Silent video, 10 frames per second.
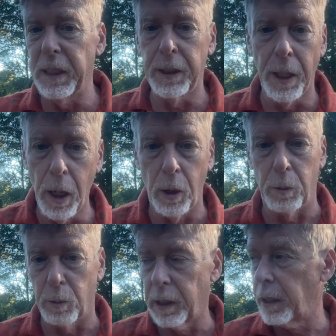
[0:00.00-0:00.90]
be
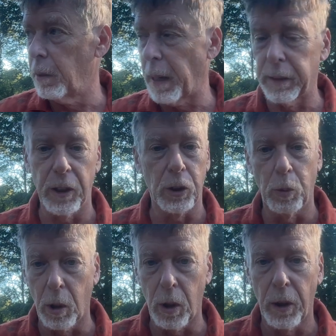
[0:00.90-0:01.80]
known, really, about this
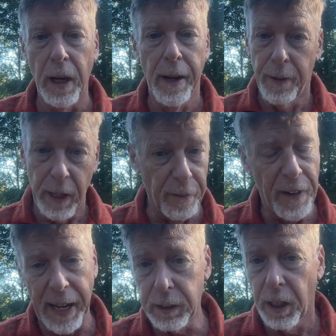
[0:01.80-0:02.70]
world. In
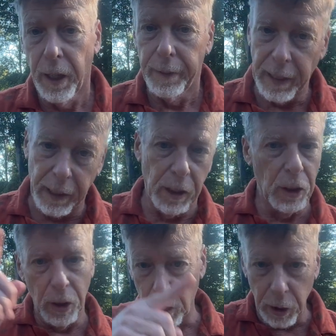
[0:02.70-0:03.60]
fact, that
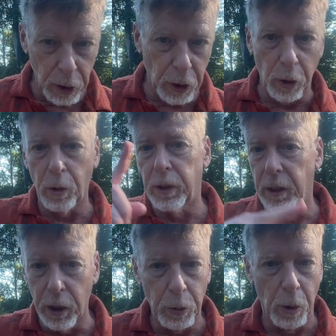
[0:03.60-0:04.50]
circles
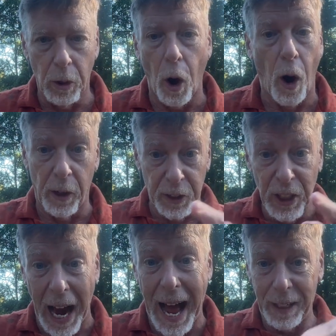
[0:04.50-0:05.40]
in this world are
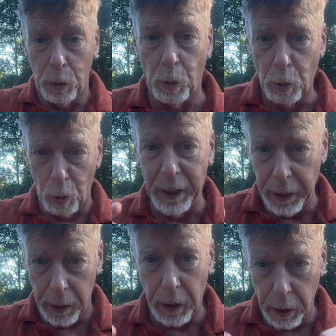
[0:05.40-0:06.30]
not
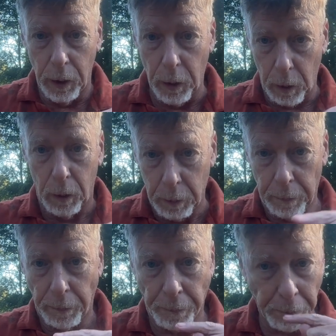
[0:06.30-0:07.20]
real.
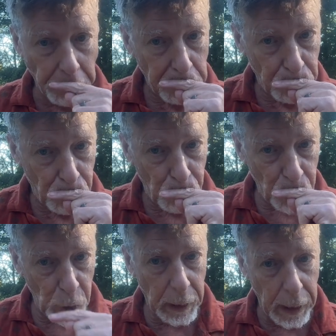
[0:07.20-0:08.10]

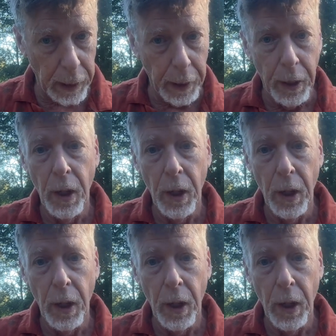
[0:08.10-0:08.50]
Okay?